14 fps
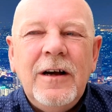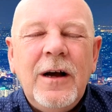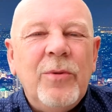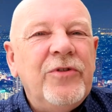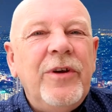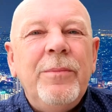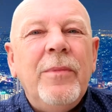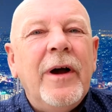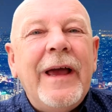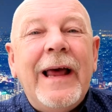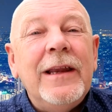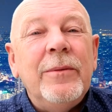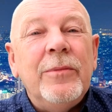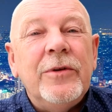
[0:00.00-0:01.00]
I was in my
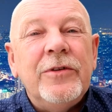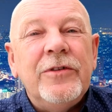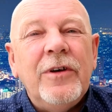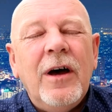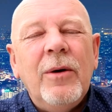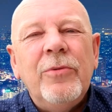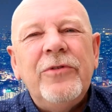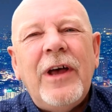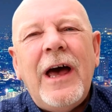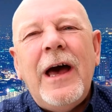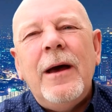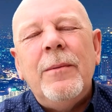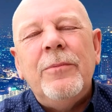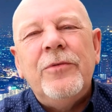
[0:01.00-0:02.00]
element. I was
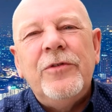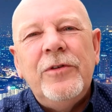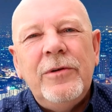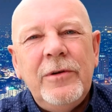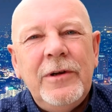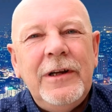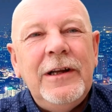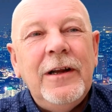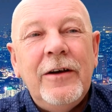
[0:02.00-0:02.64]
absolutely